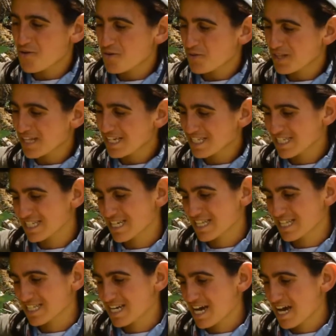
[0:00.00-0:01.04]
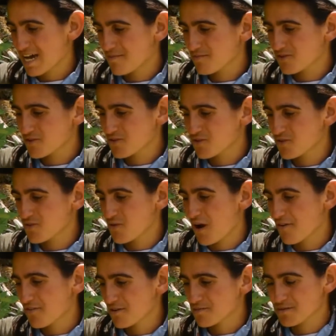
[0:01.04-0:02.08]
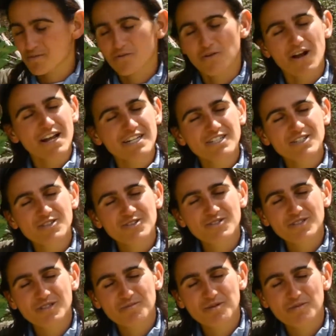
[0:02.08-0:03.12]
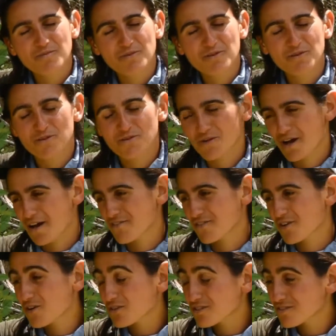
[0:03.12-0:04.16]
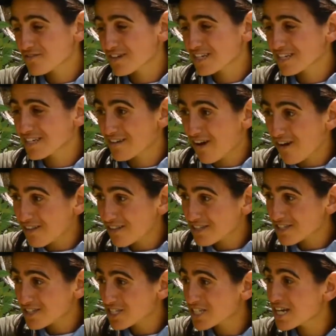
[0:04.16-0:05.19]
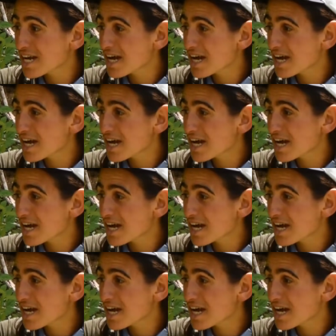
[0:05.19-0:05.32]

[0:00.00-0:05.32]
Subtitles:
we like to take the time to offer up some gratitude to people who have cultivated knowledge